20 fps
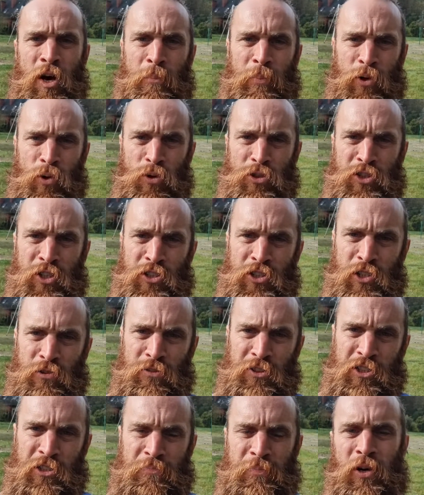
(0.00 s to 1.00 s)
but also to
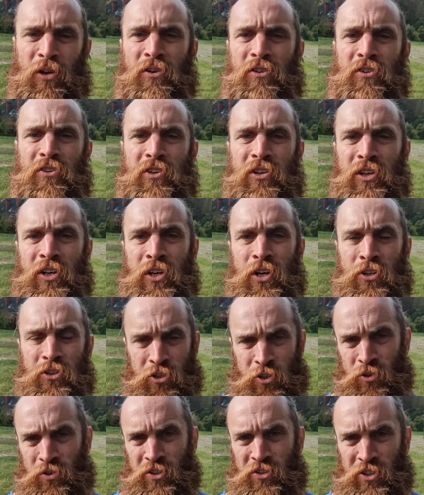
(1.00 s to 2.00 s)
respond
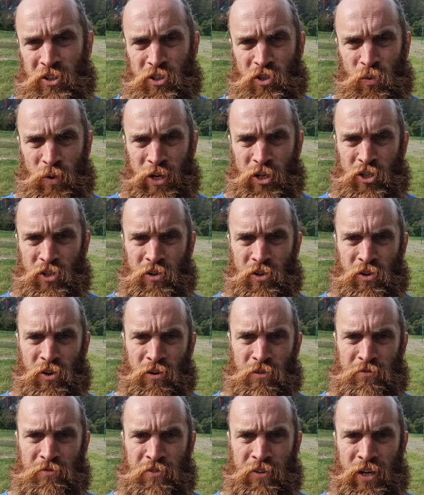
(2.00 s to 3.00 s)
to the situation
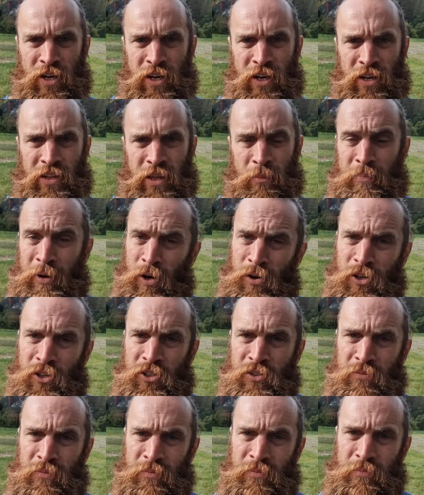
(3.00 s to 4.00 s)
of that
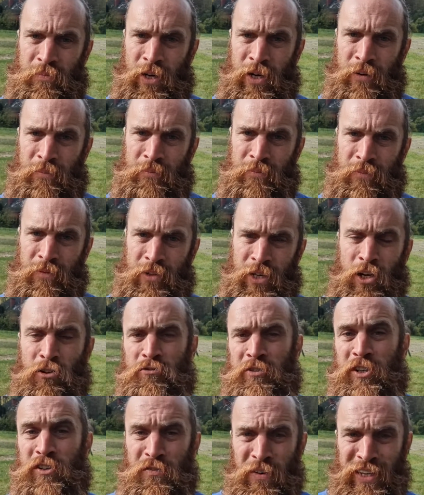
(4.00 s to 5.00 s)
Polish
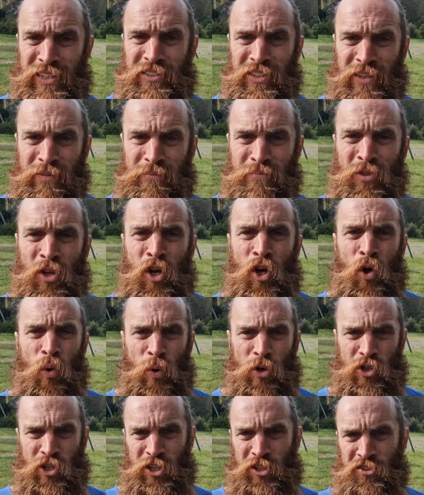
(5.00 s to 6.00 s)
country is facing,
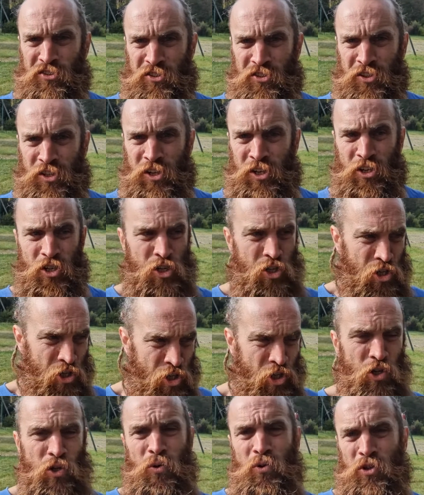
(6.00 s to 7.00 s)
which is a
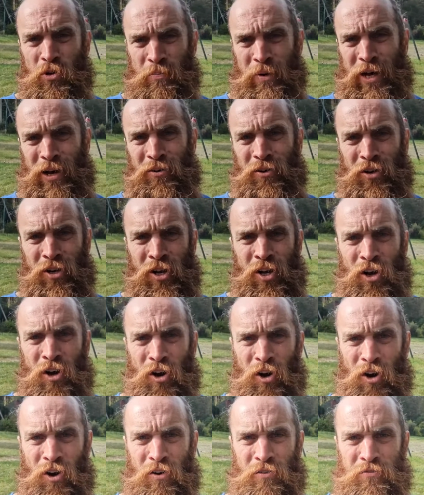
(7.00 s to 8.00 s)
huge amount
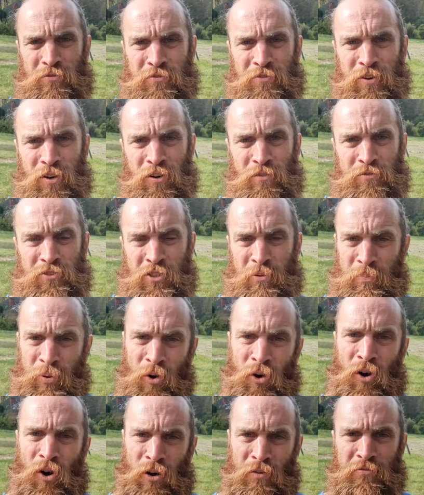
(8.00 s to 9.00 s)
of
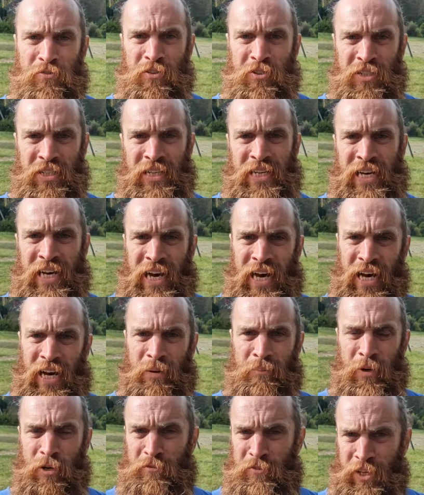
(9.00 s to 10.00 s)
support offered,
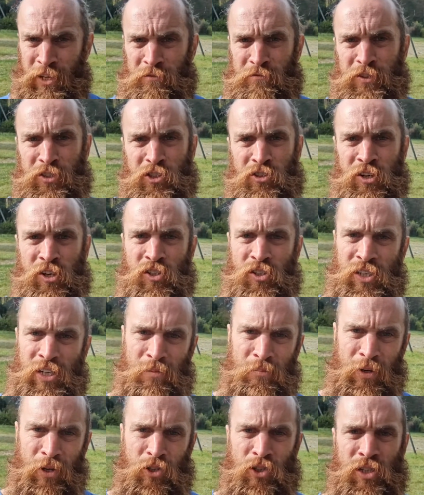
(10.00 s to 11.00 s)
both infrastructurally
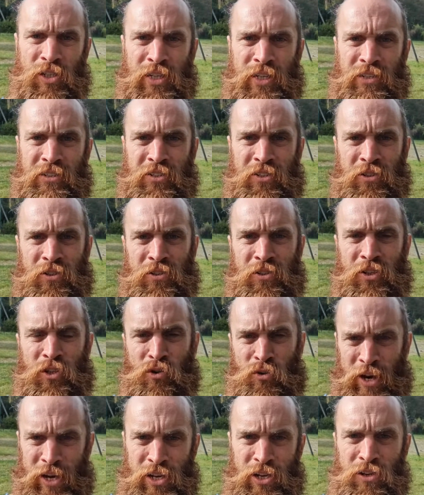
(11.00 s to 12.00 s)
and emotionally, to
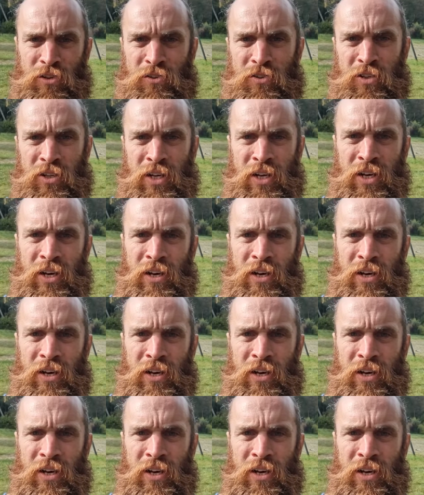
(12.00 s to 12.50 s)
Ukrainians